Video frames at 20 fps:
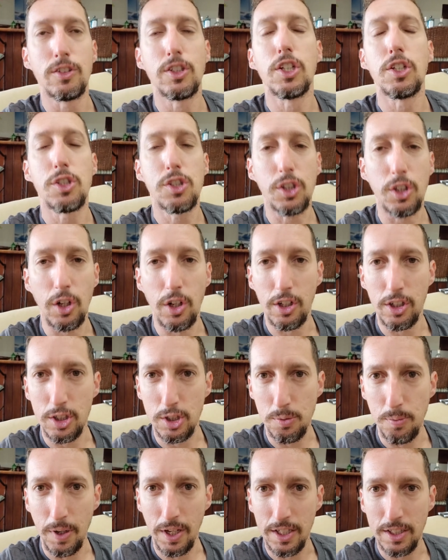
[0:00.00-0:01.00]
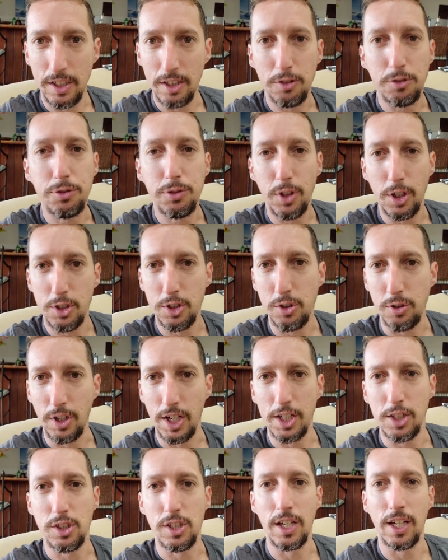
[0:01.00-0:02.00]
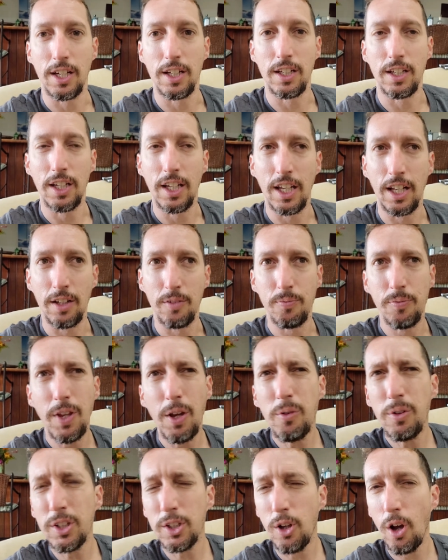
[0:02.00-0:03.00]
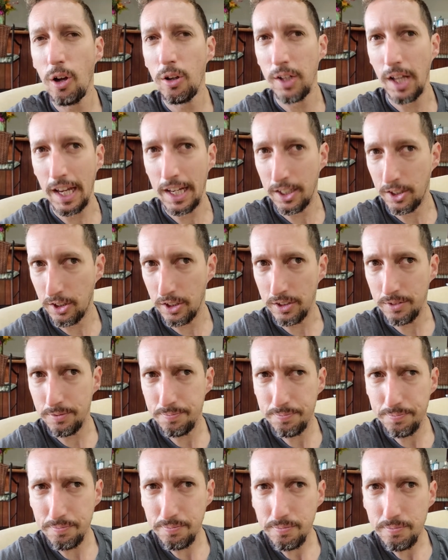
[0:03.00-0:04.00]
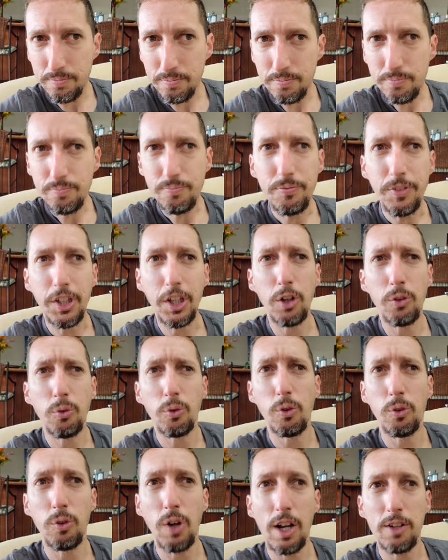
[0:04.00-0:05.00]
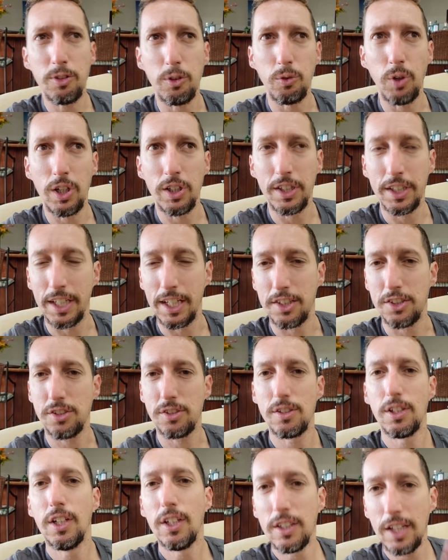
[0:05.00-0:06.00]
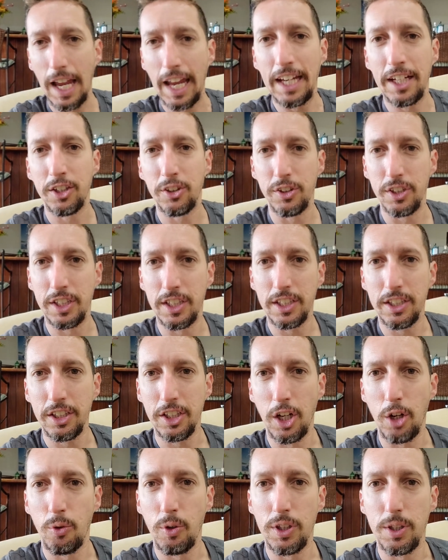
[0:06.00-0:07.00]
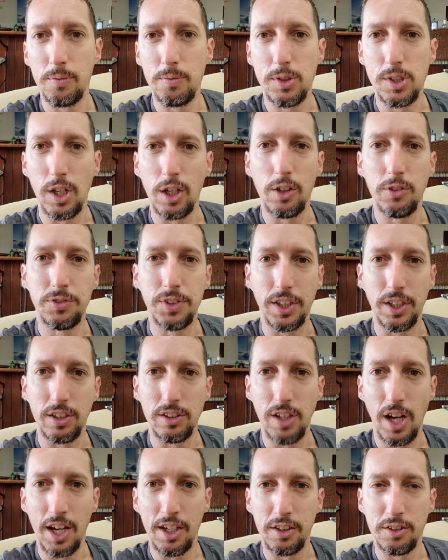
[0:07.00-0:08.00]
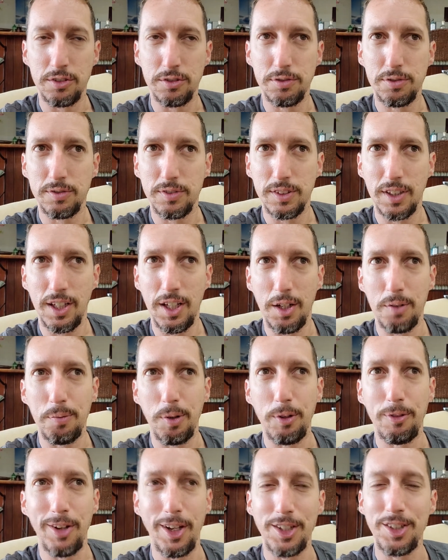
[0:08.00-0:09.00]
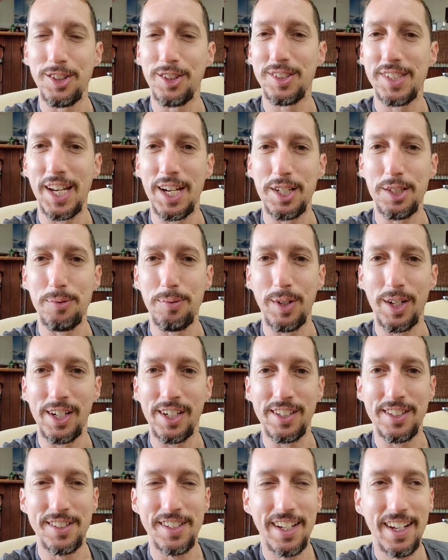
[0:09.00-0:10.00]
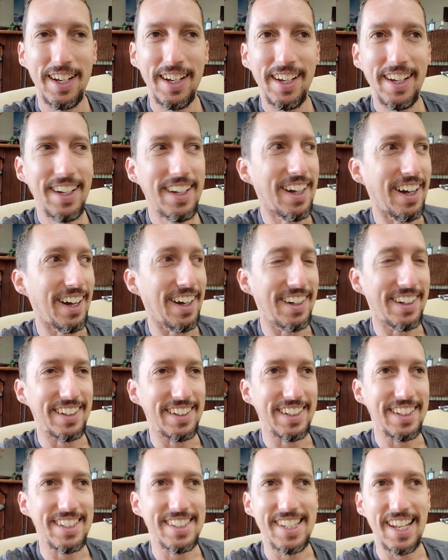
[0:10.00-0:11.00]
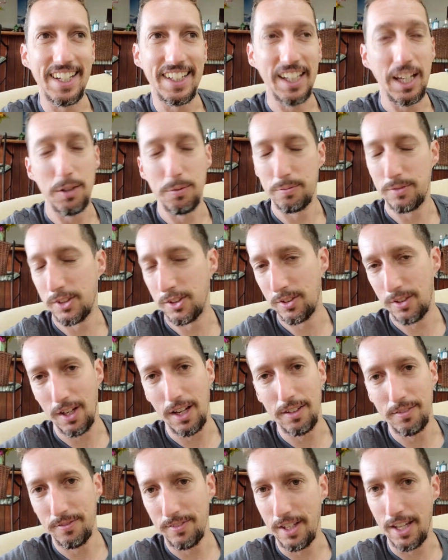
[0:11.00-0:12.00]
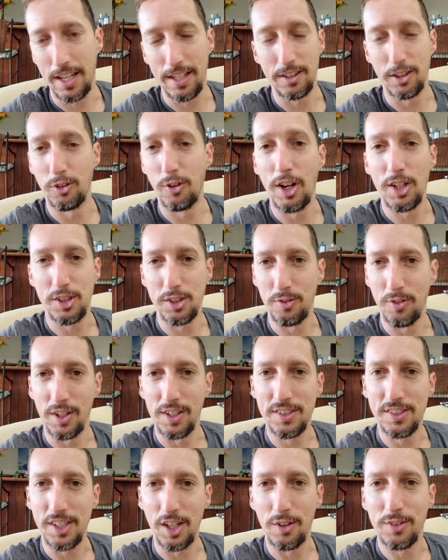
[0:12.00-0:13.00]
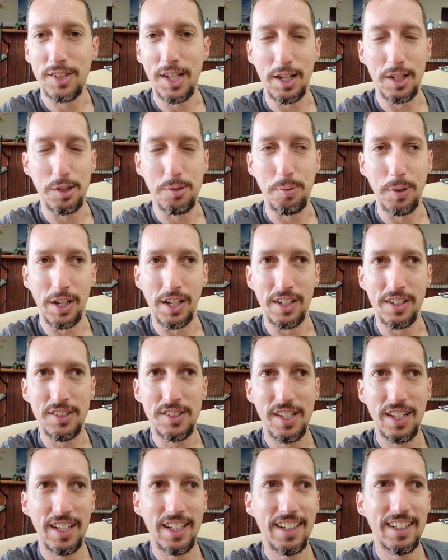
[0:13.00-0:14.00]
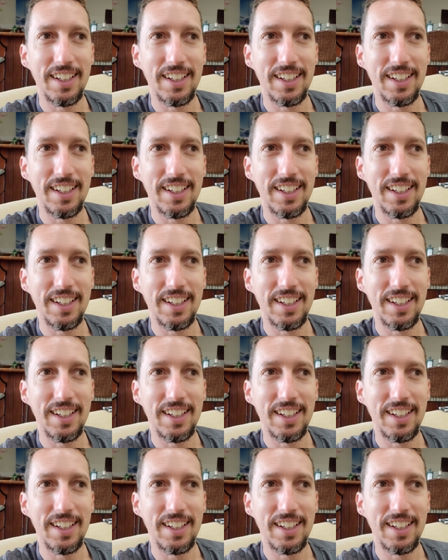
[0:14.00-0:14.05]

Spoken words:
discouragement and frustration. And I wouldn't call it anger. Rafa really gets angry, with himself, like a lot of professional tennis players, and the rest of us, tennis players,